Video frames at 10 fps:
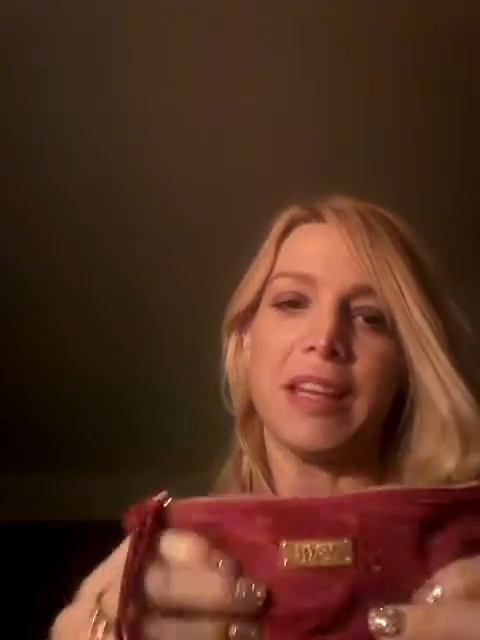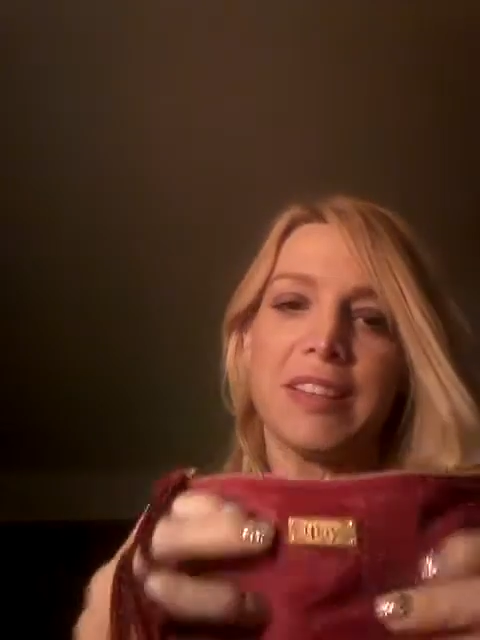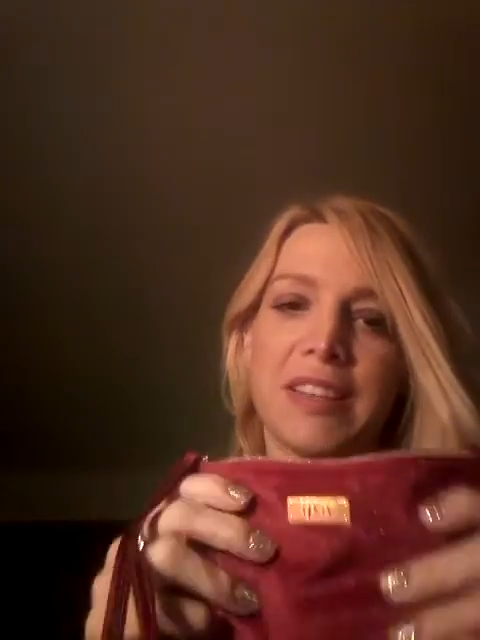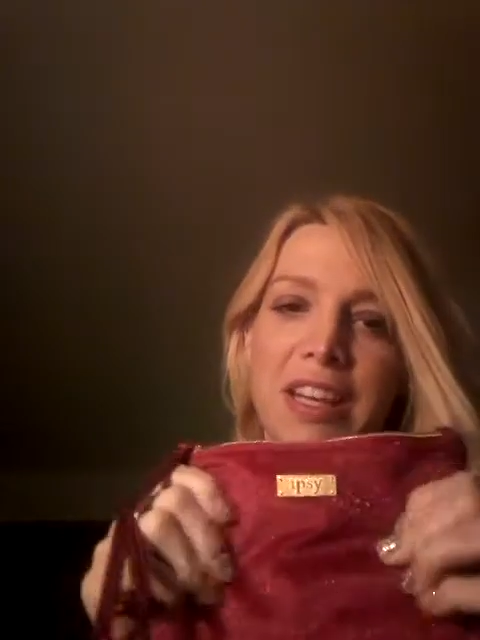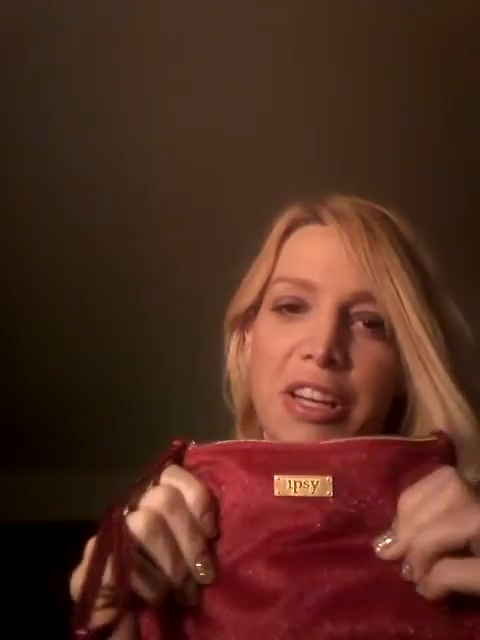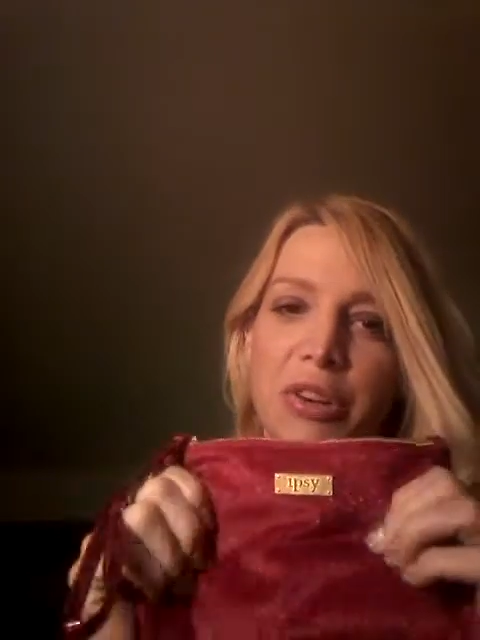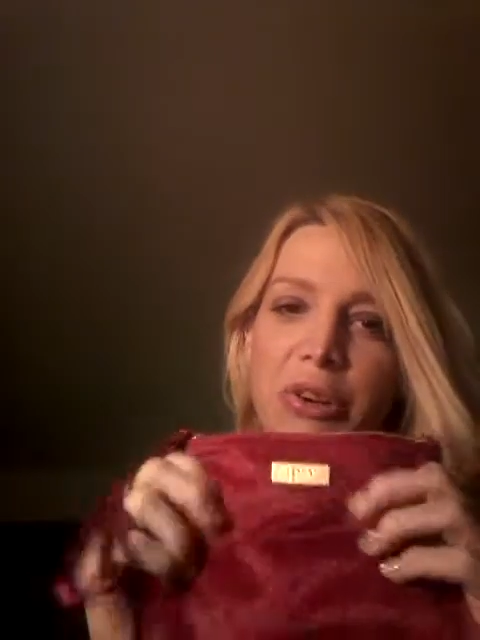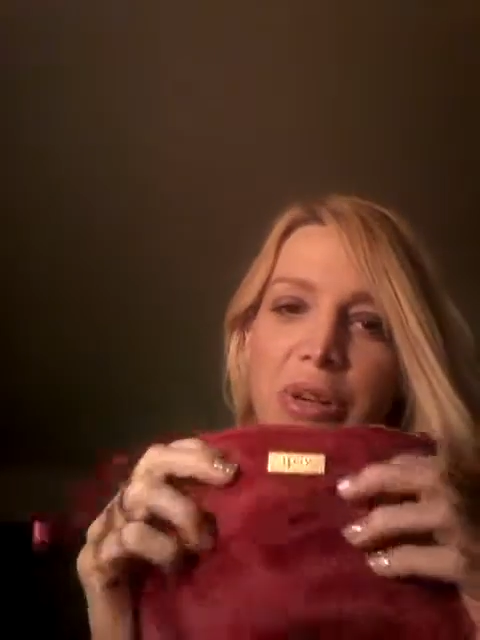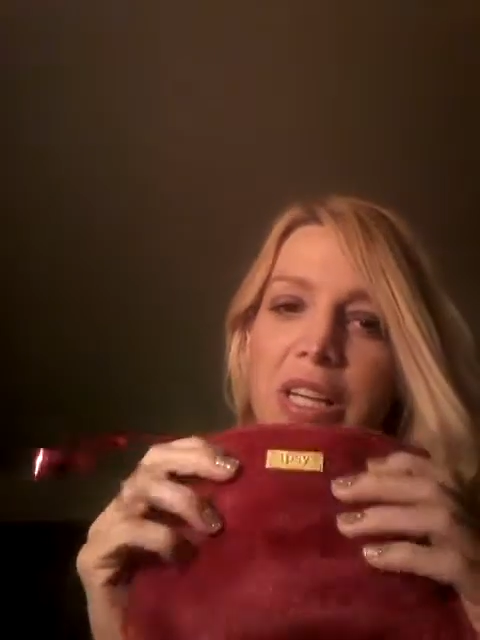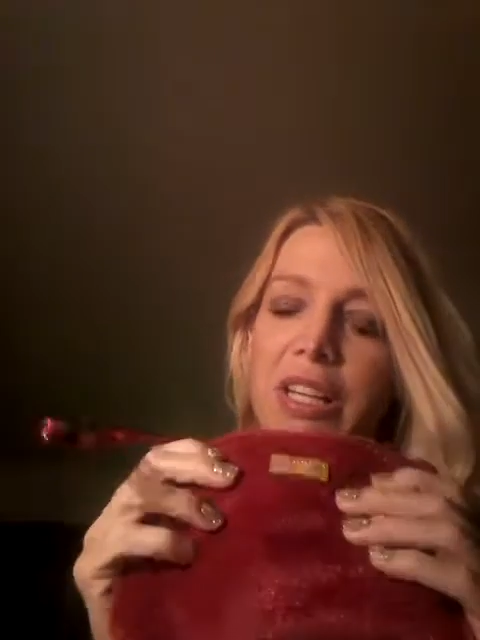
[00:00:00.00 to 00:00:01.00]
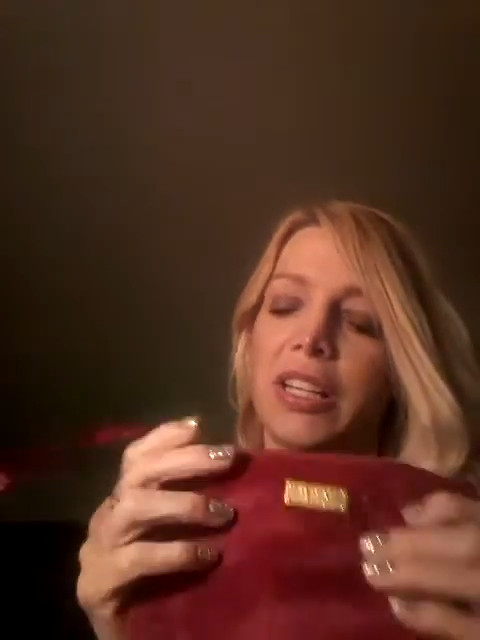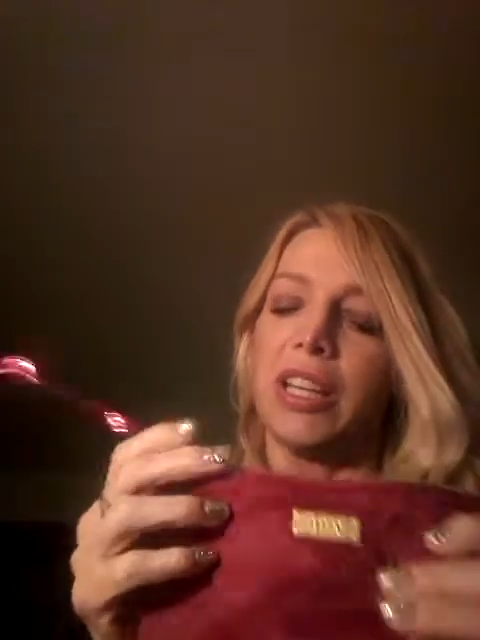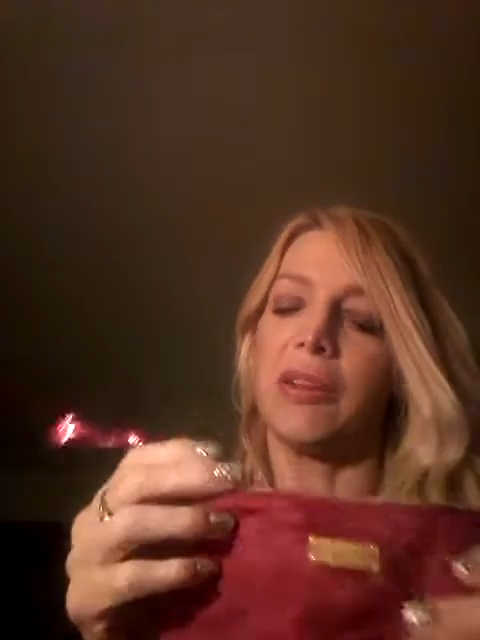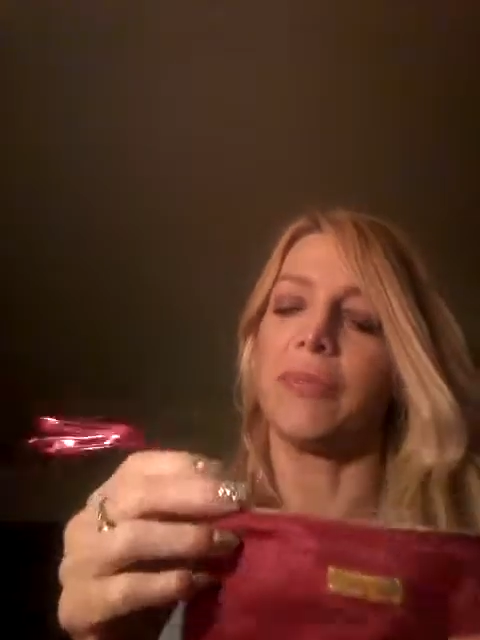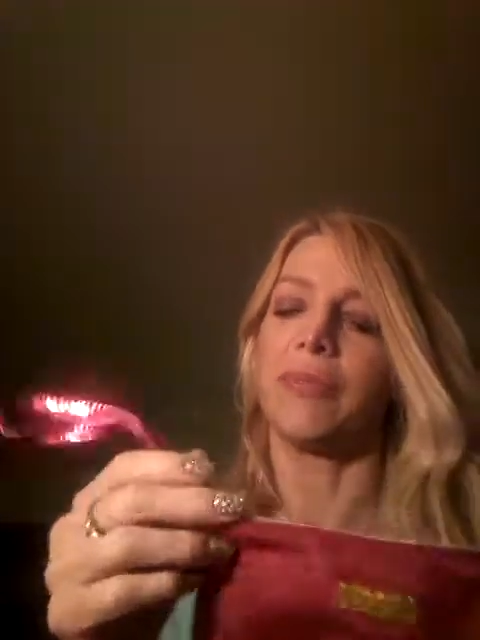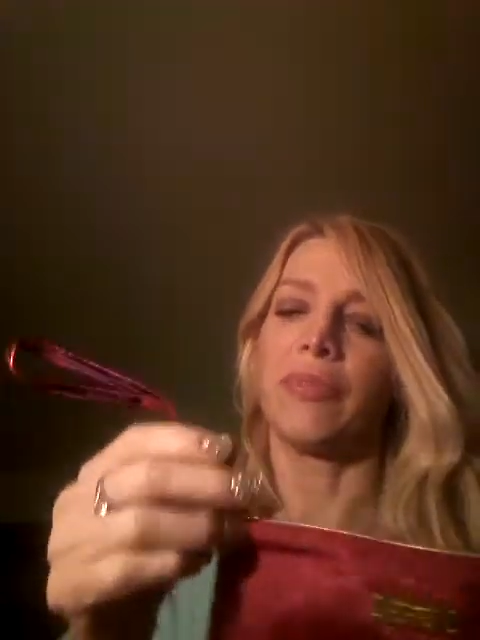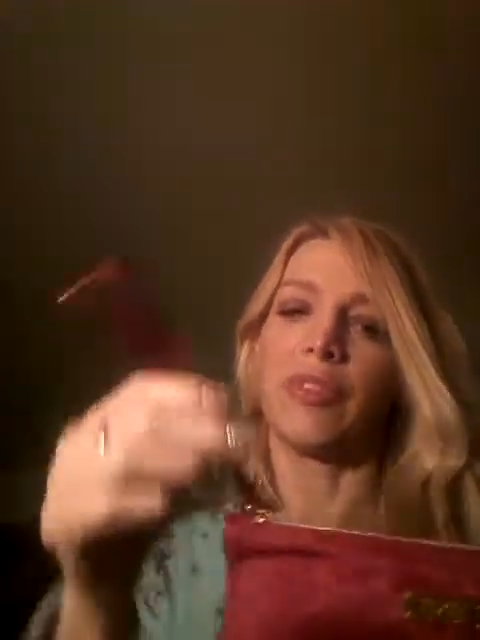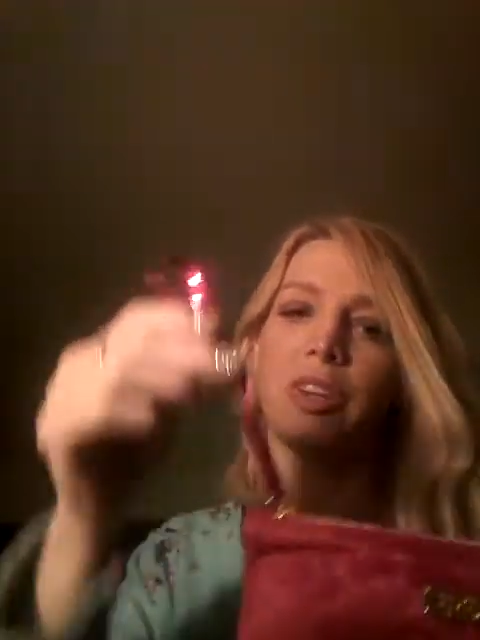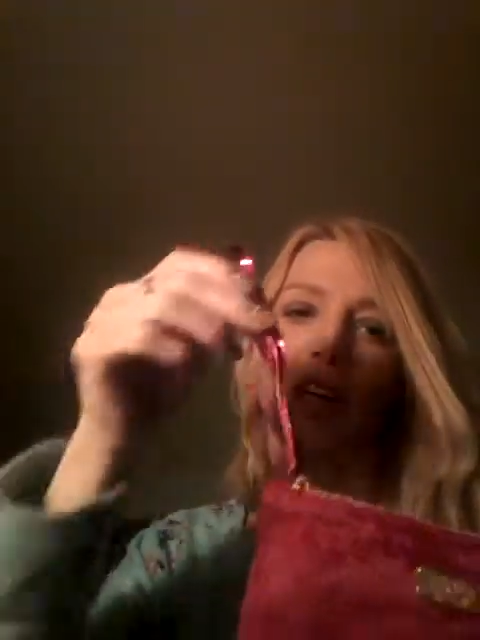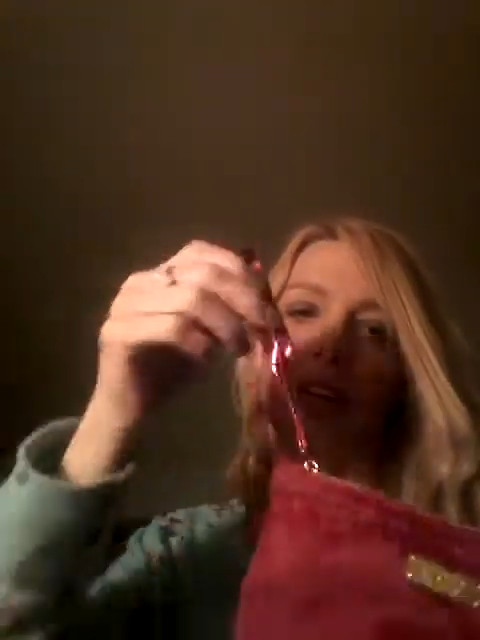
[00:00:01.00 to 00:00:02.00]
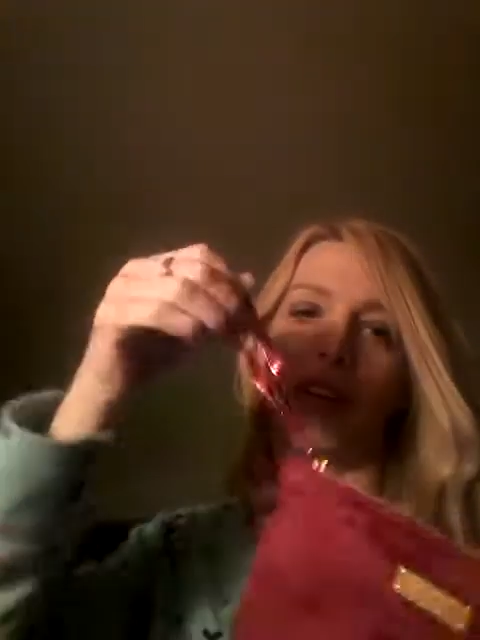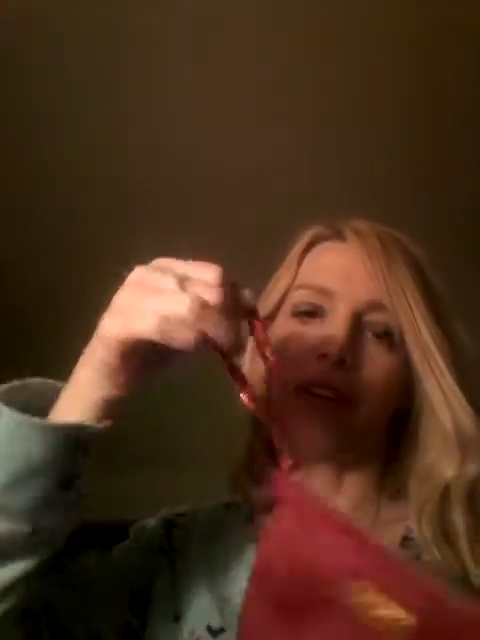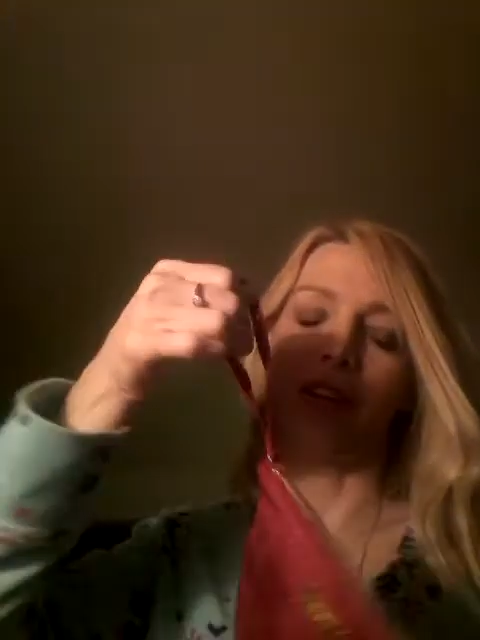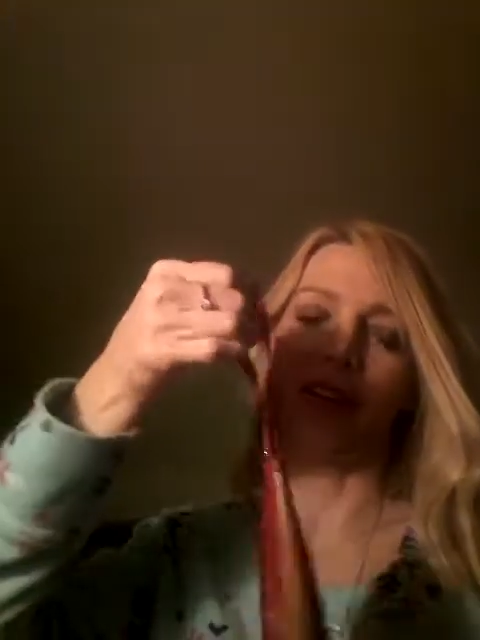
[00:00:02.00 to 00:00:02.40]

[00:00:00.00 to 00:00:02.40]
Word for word: It's kind of crinkly. It's got like a